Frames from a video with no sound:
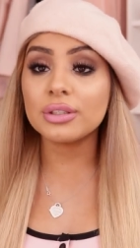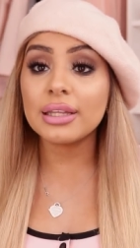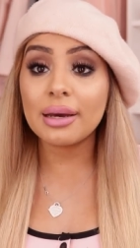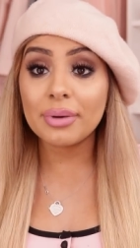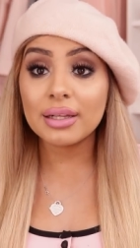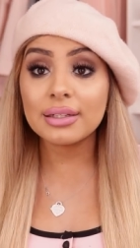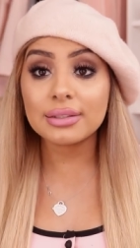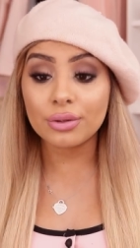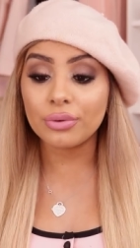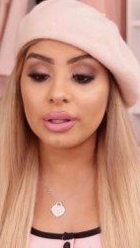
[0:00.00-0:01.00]
using that palette
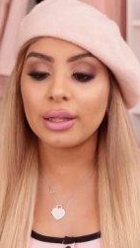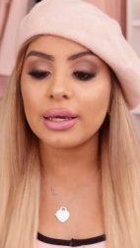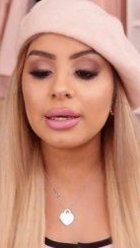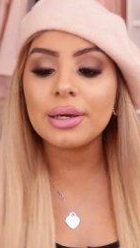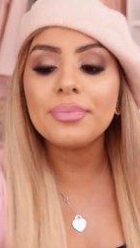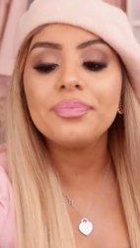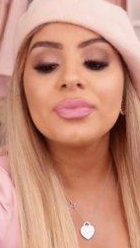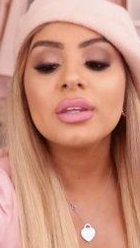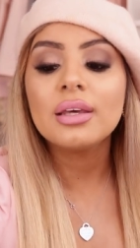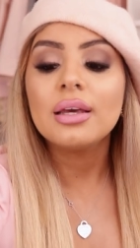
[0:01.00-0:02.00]
because I really like it.
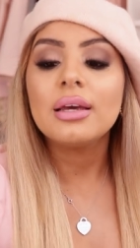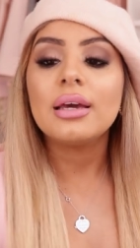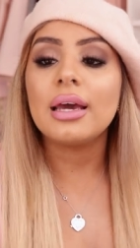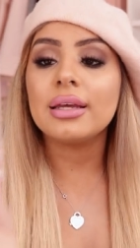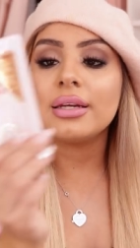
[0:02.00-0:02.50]
And